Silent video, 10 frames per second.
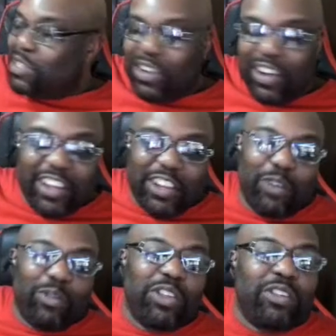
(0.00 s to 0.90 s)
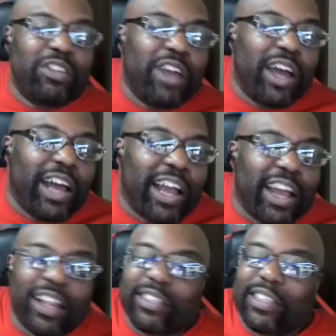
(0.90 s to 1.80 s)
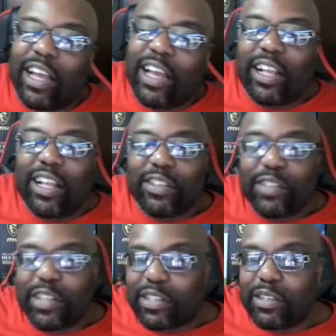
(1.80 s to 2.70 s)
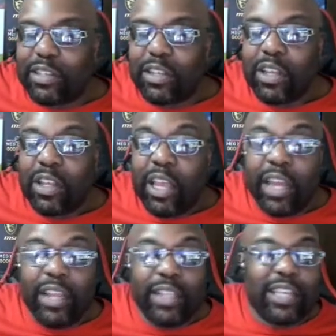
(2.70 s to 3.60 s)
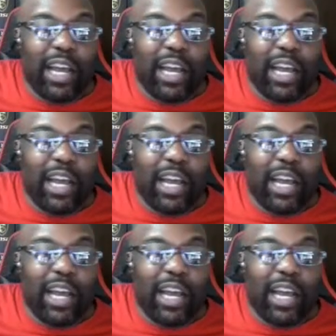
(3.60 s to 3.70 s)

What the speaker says: it. Yo, when I got. Listen. Anytime